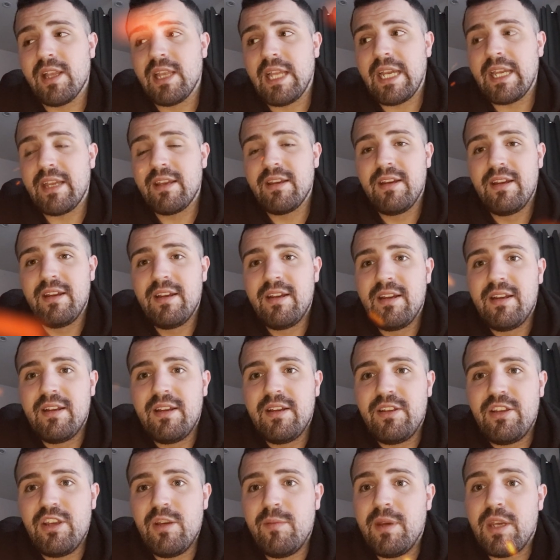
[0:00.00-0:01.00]
Like,
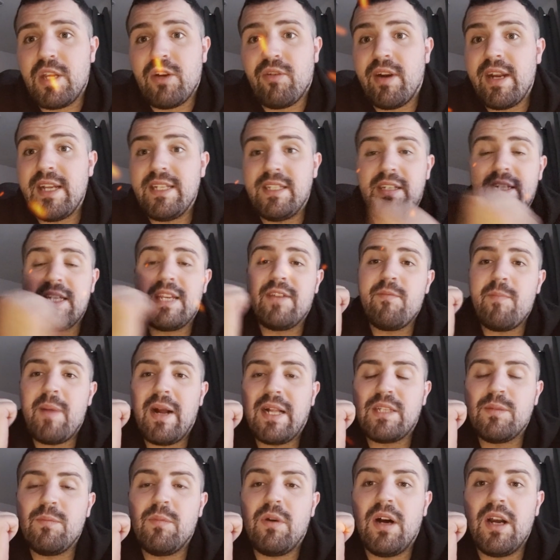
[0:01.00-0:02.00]
you'd be crazy to give it
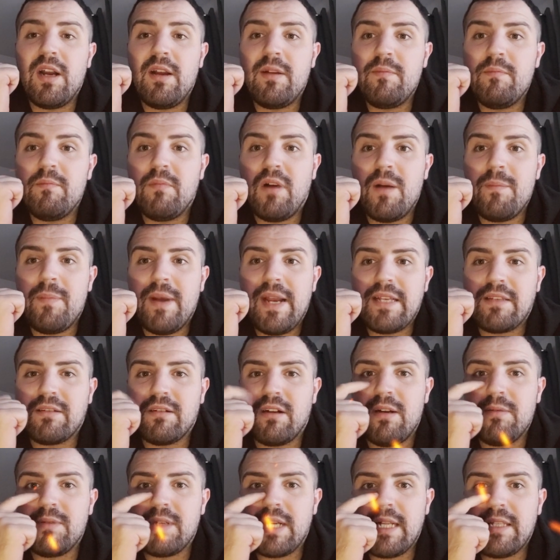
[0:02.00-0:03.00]
back to my
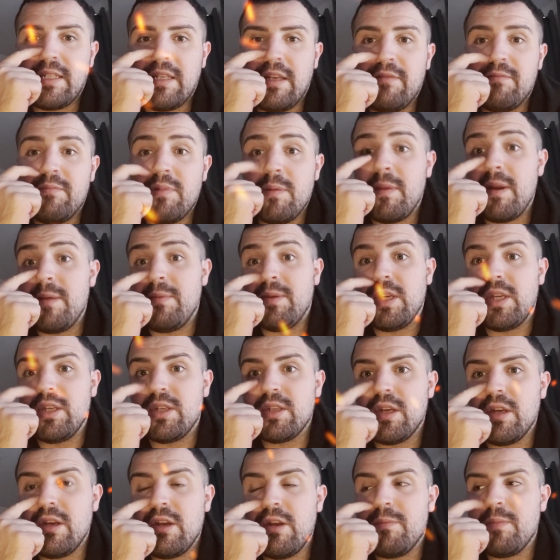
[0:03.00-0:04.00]
baseline objective, but maybe you
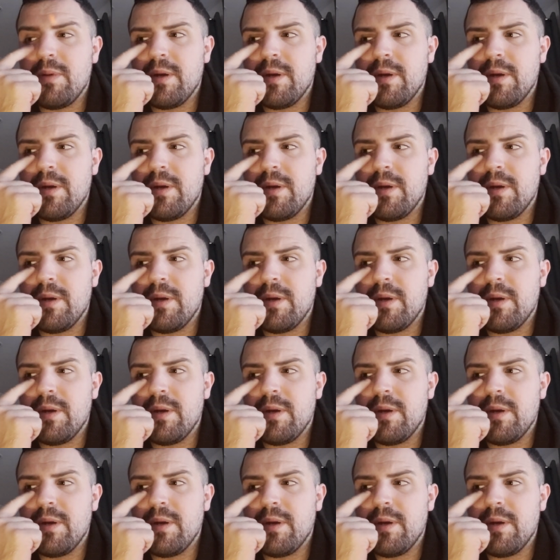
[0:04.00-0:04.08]
do.